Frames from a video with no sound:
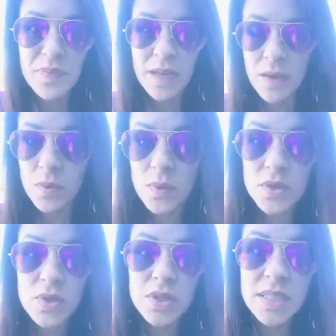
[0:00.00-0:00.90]
And we
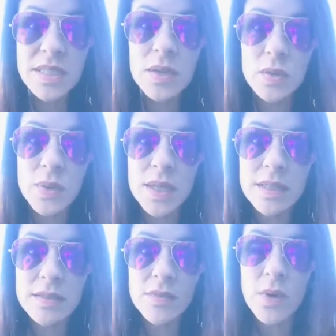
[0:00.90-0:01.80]
won't do the detailed
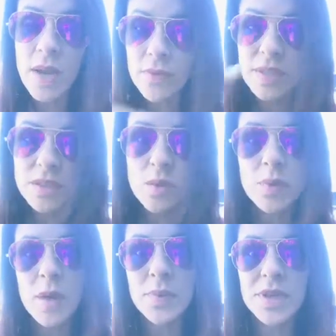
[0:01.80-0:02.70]
one for every single
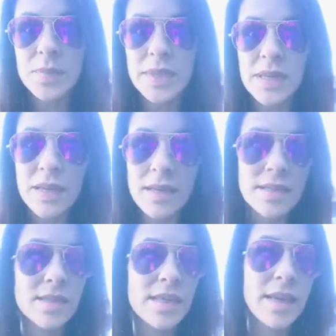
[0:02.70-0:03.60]
property
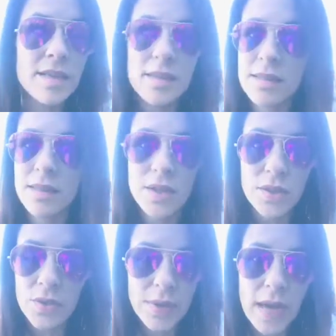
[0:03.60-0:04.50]
because it takes a
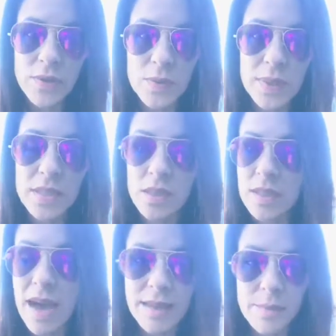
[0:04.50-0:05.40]
good 3 hours because
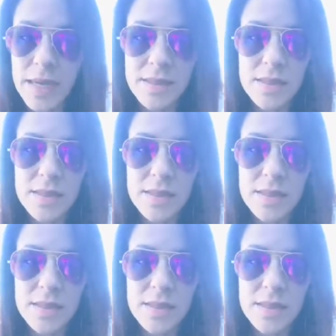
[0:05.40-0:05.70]
it's itemized.